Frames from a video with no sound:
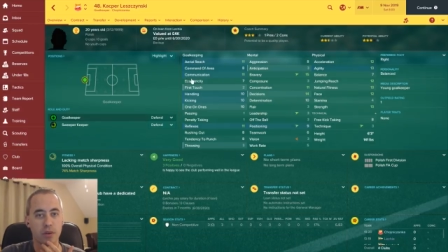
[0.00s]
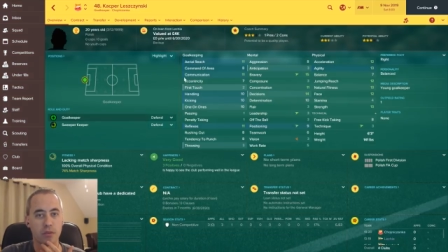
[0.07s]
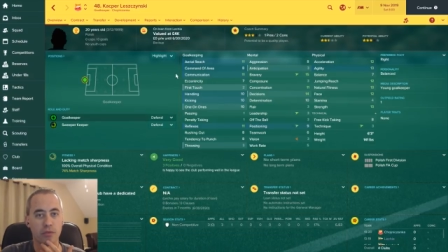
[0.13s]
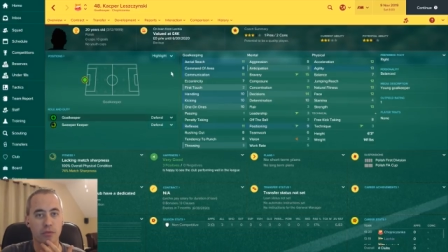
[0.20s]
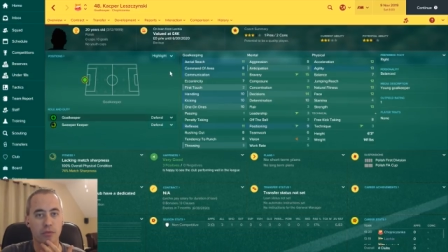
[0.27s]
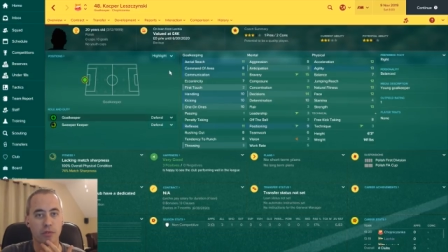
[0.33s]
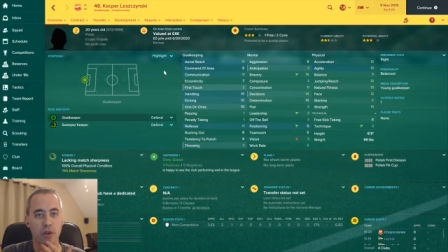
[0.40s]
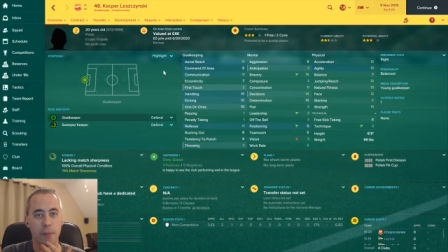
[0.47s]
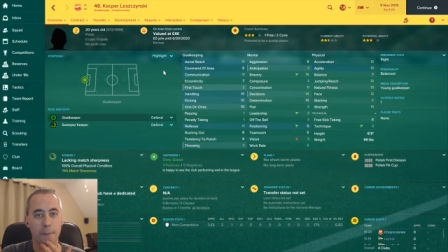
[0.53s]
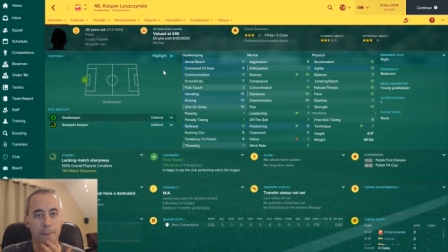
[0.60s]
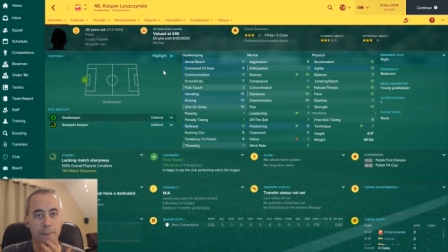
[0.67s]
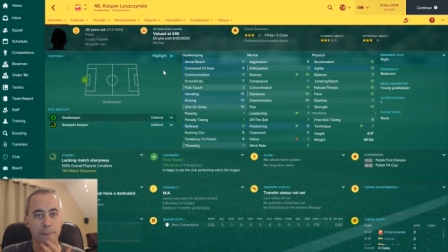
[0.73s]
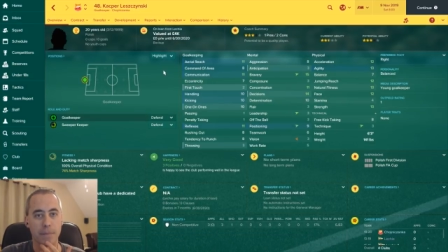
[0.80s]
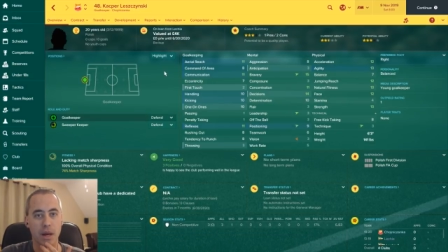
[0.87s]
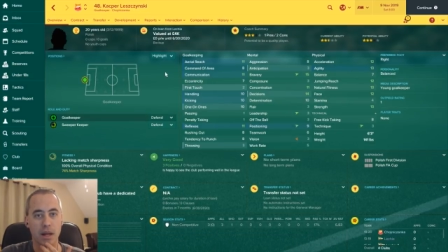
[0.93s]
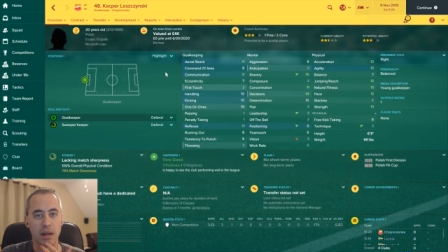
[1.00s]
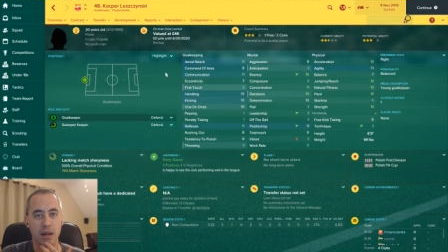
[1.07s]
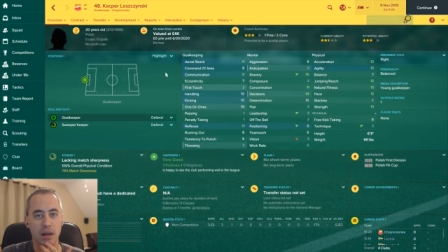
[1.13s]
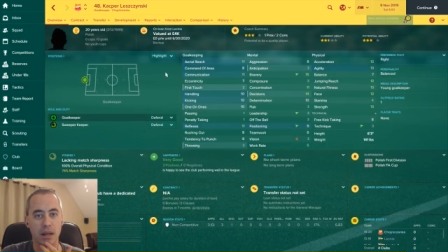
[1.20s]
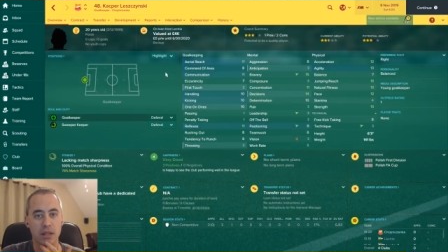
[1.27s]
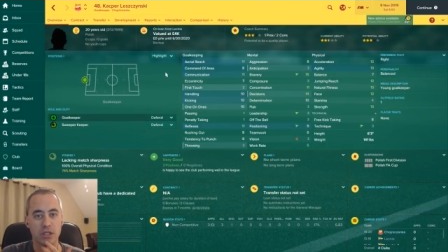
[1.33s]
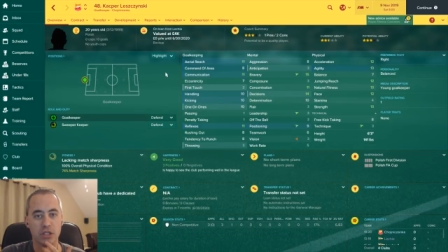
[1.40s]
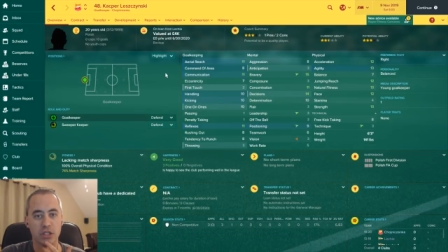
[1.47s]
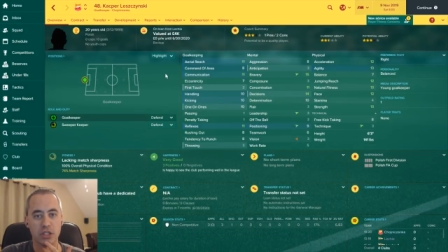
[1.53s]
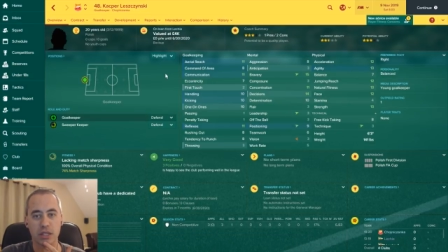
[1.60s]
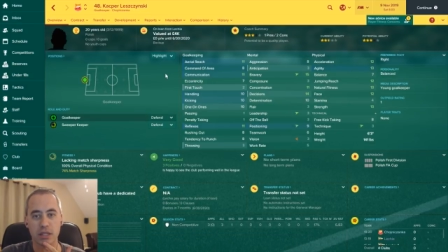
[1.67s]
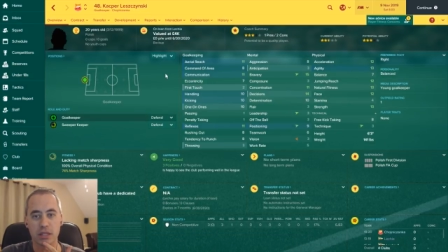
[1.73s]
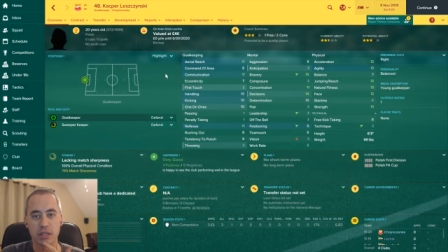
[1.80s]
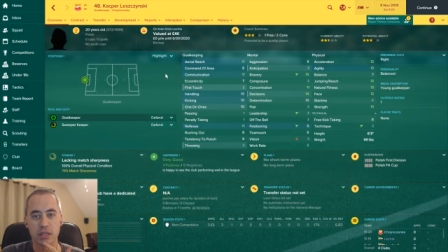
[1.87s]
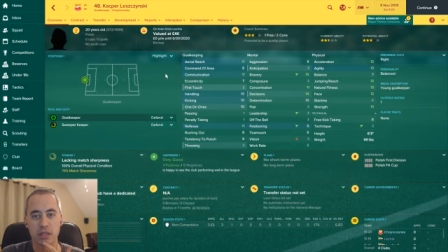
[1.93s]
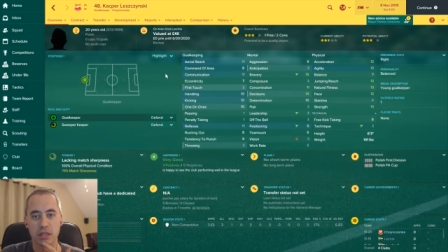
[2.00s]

from Lechia.